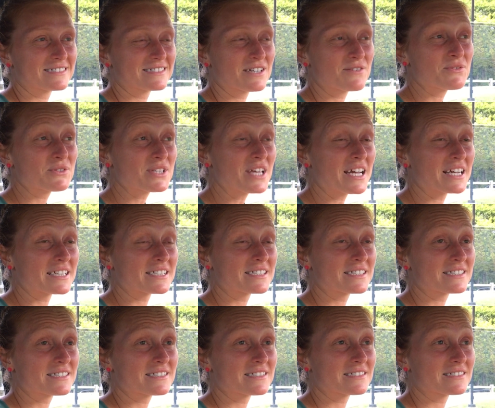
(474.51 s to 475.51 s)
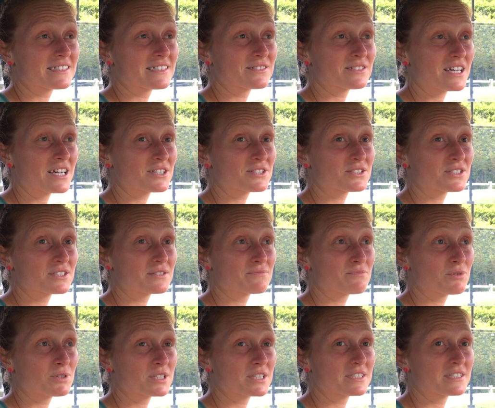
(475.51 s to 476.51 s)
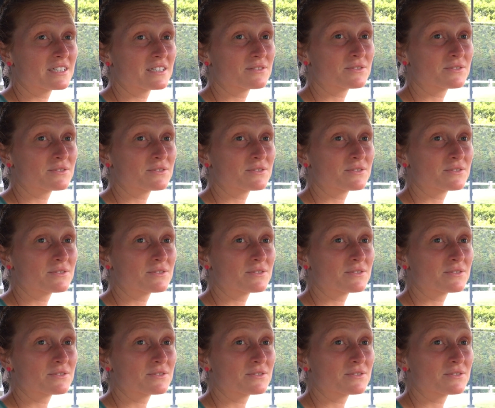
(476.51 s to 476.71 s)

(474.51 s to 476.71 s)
It was nice. It was actually pretty intense.